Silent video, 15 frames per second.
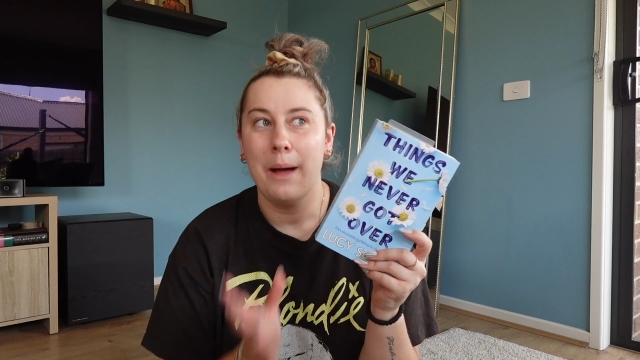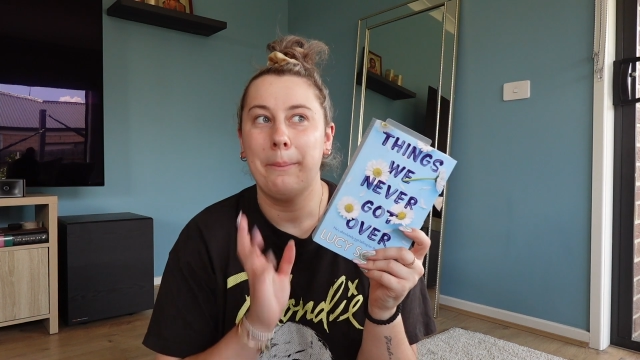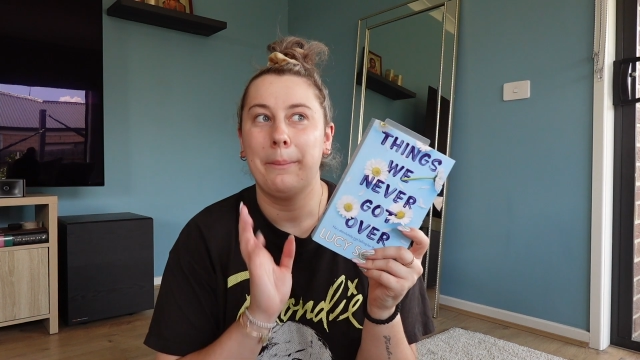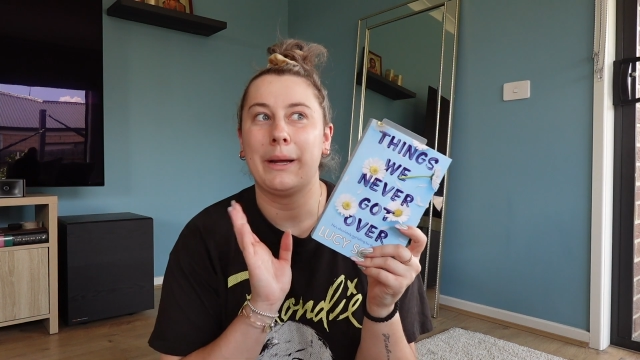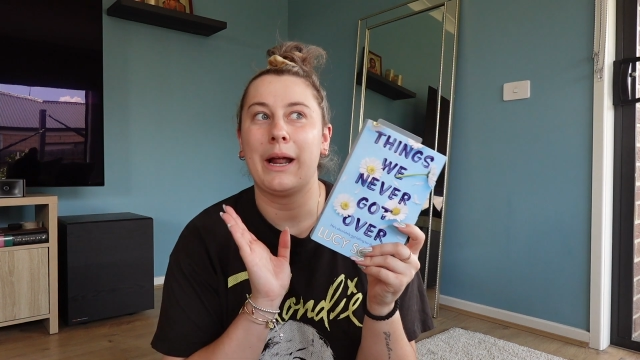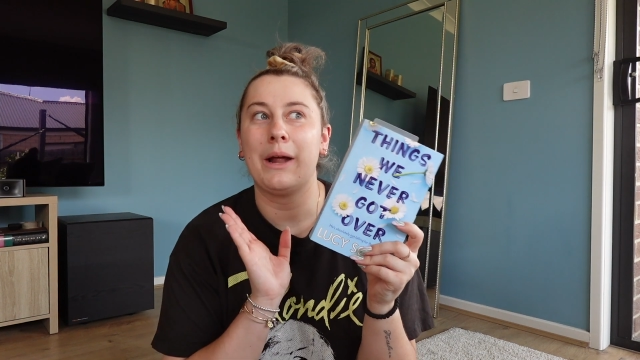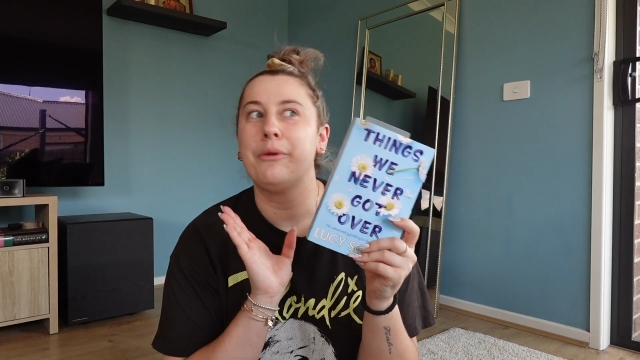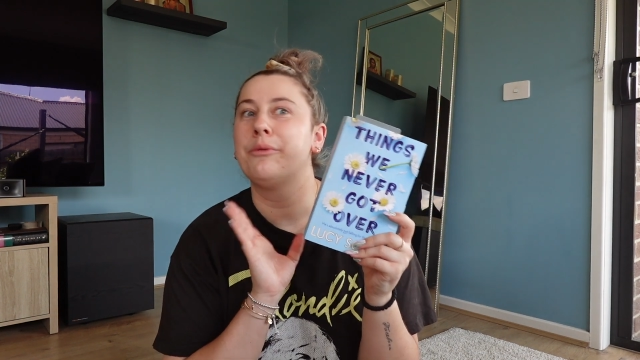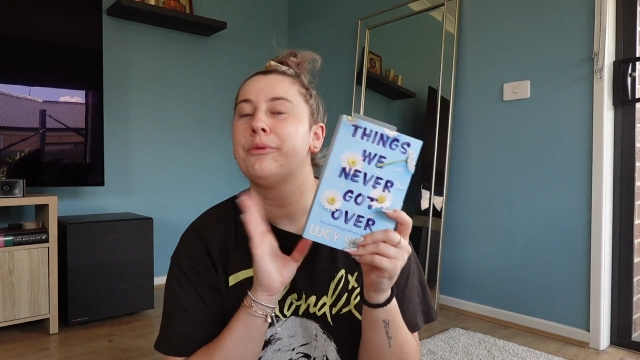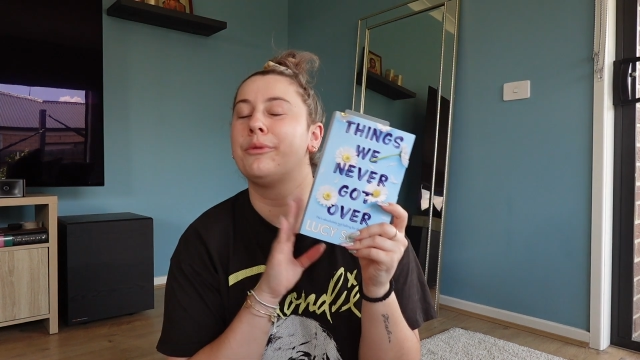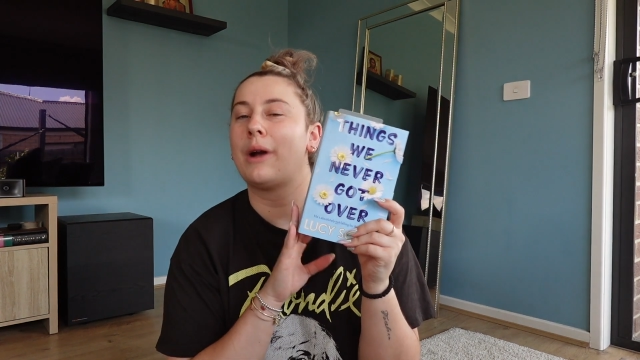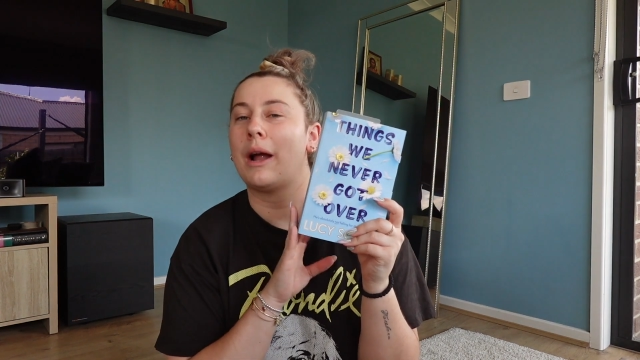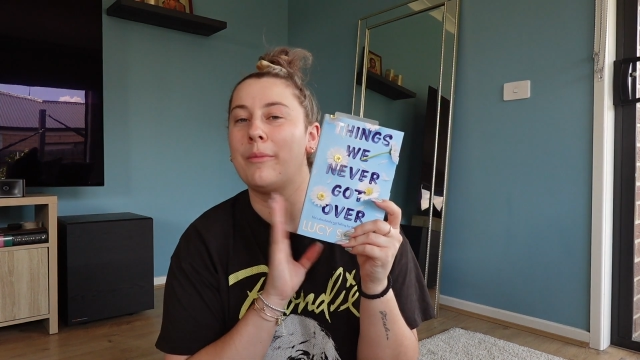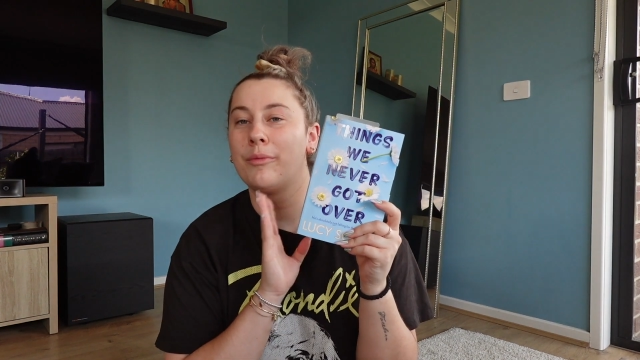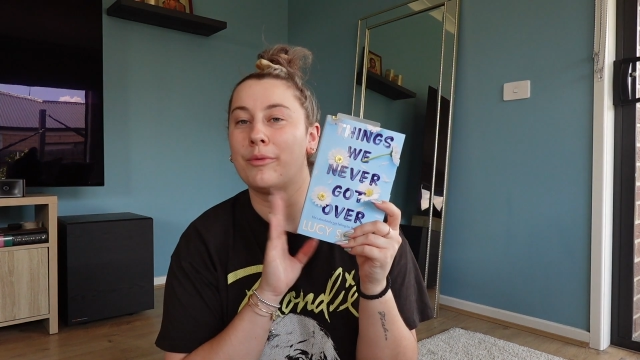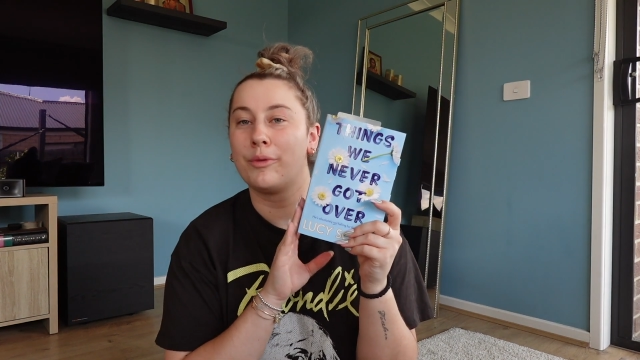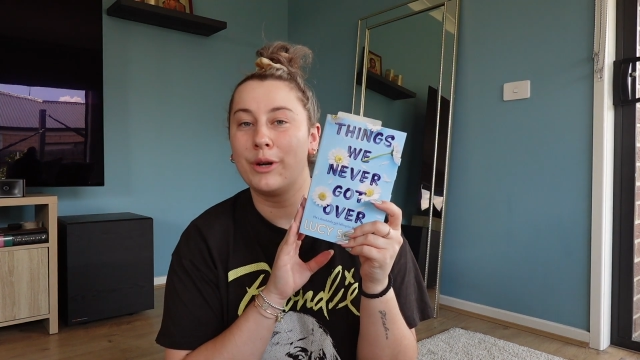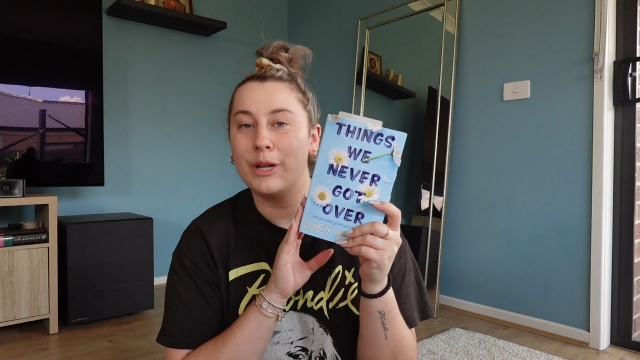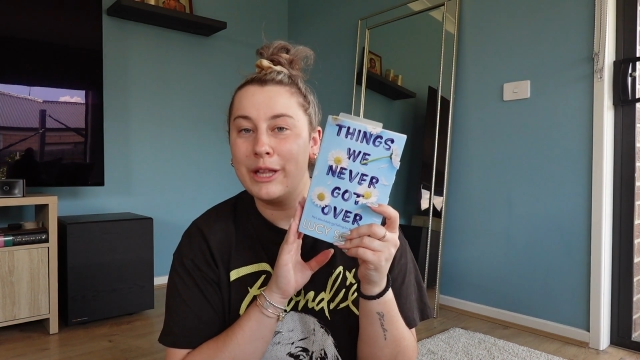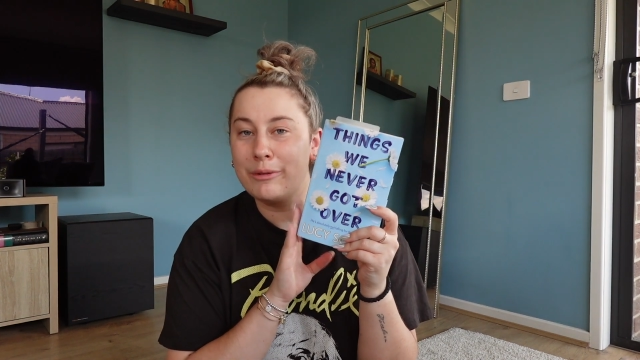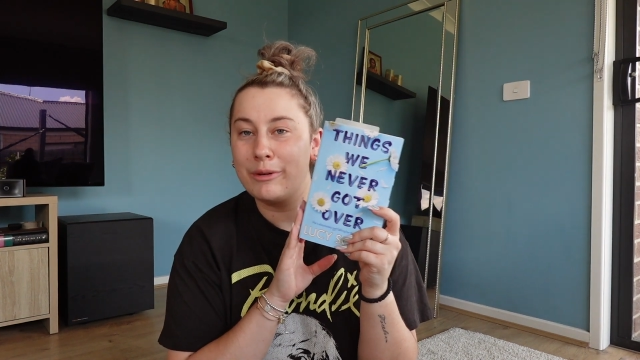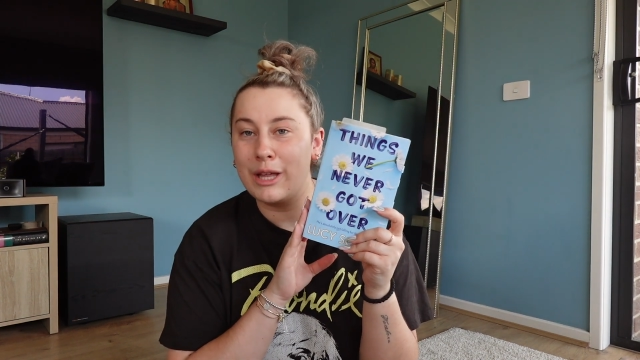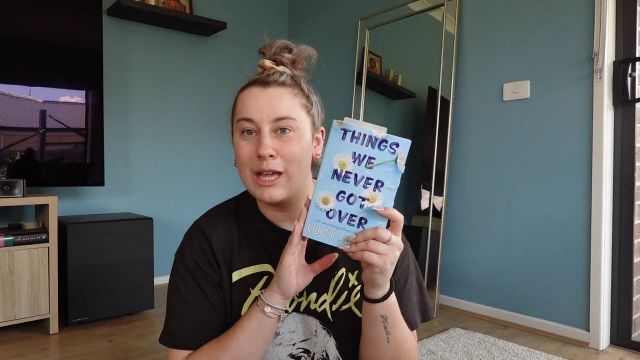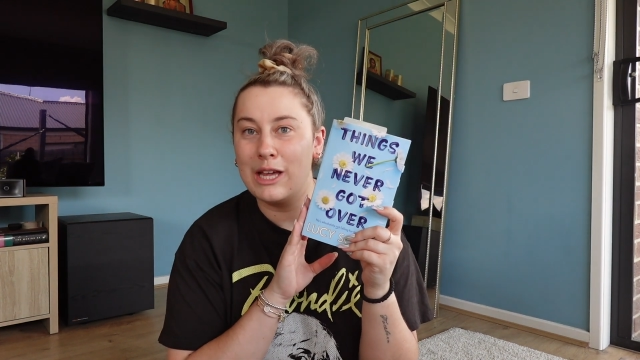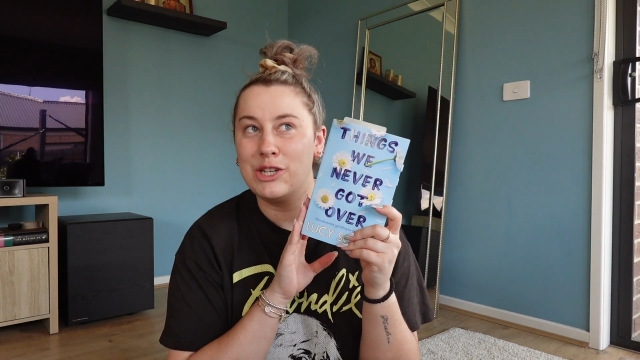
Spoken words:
but I'm really, really